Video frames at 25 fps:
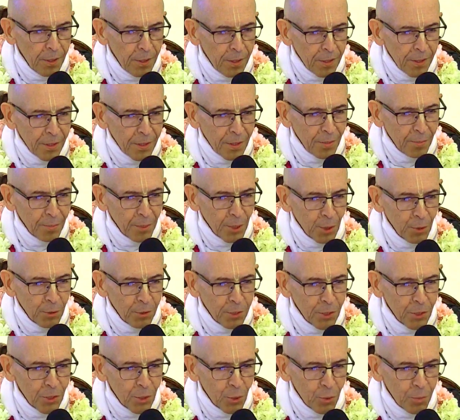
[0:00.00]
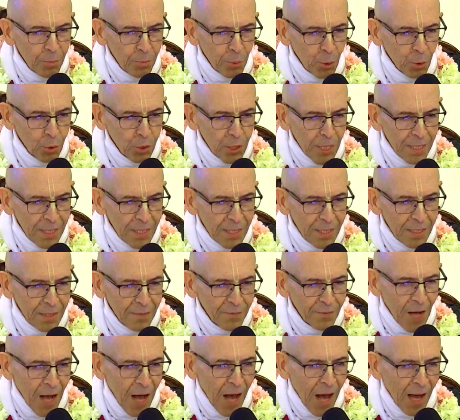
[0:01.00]
it appeared as though possessed of
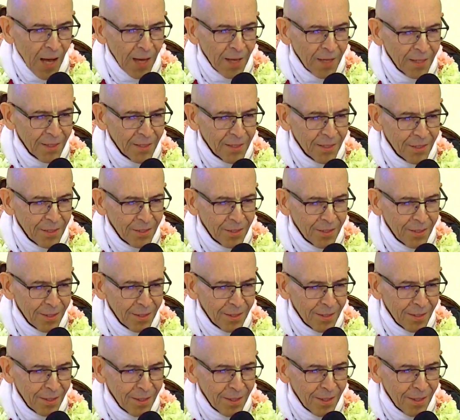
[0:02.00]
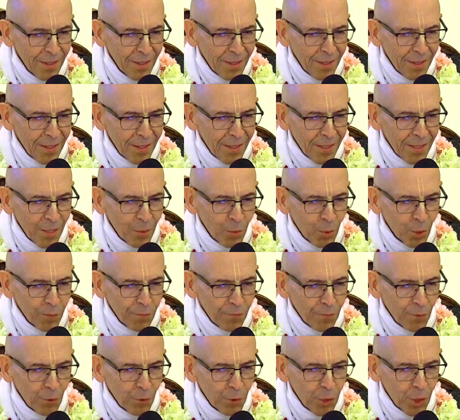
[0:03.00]
eyes. It was
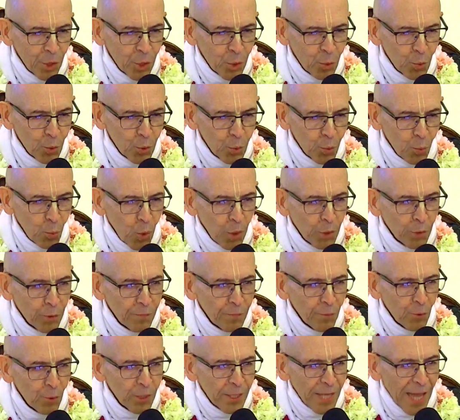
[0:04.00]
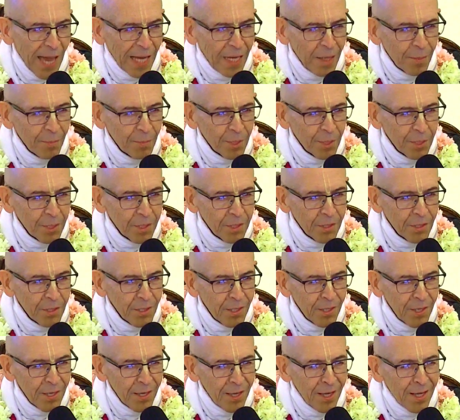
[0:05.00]
furnished with wonderful
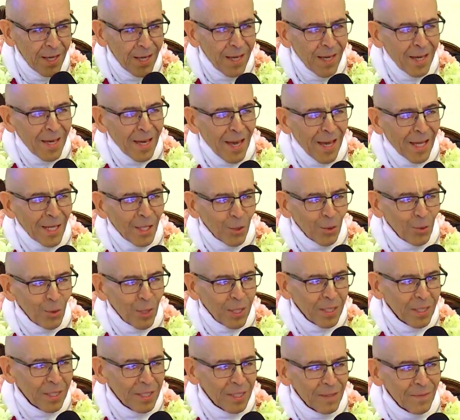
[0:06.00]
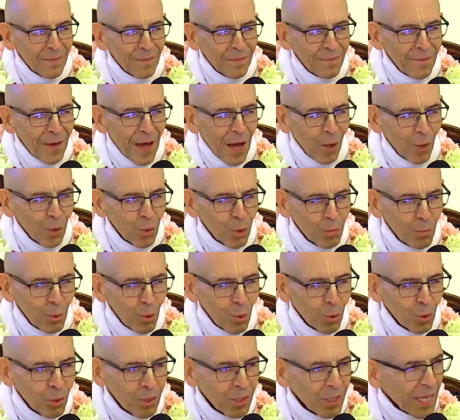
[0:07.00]
canopies and greatly
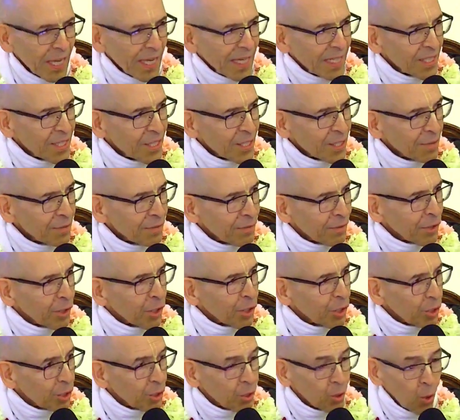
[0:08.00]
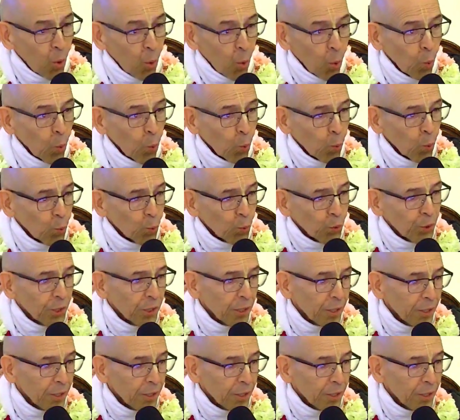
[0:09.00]
valuable gates of gold.